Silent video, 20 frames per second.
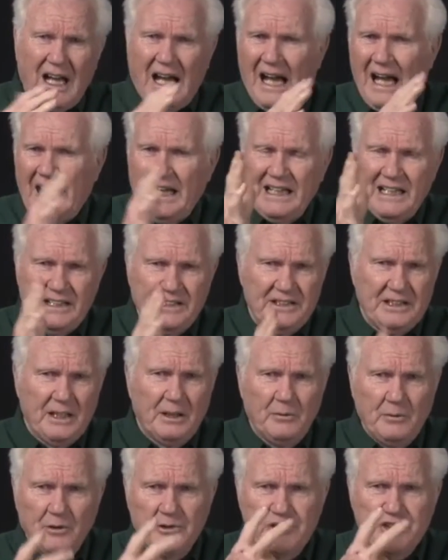I had
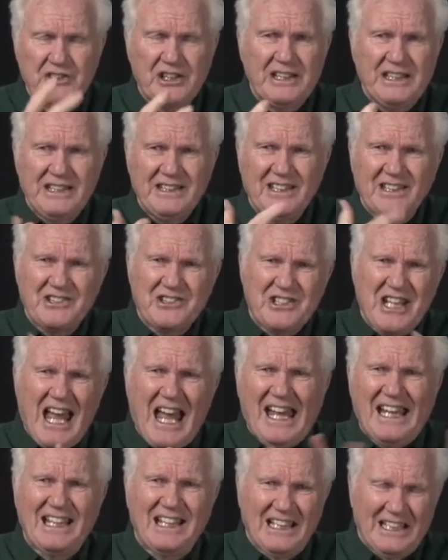never seen
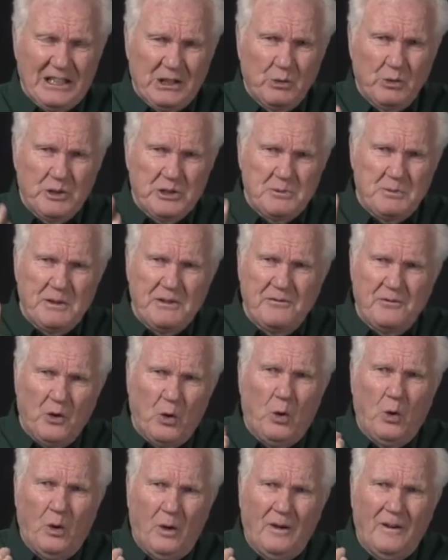sign language
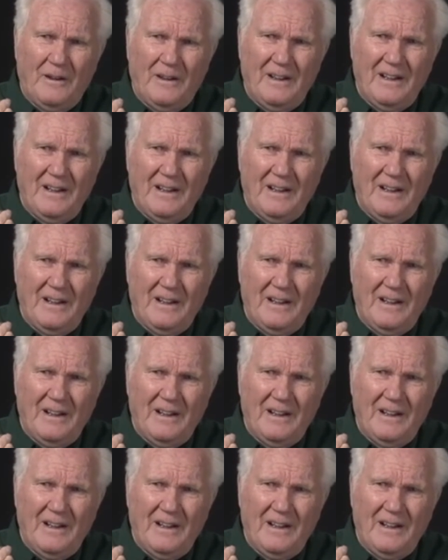before.